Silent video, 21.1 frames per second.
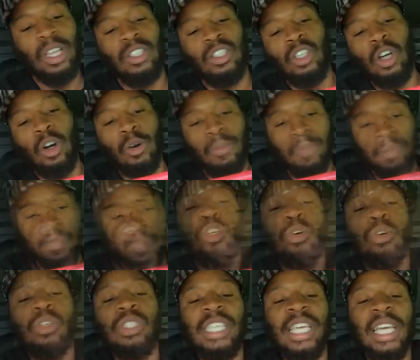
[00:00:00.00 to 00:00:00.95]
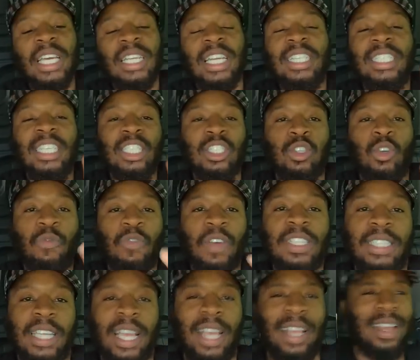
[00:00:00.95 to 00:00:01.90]
So you'll see an additional
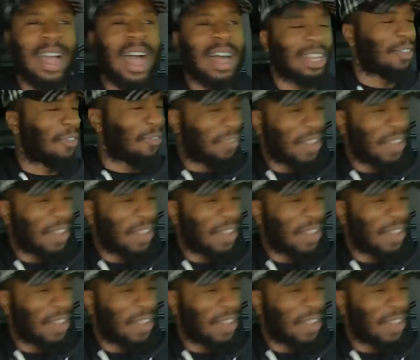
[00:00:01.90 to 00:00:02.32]
fifteen dollars.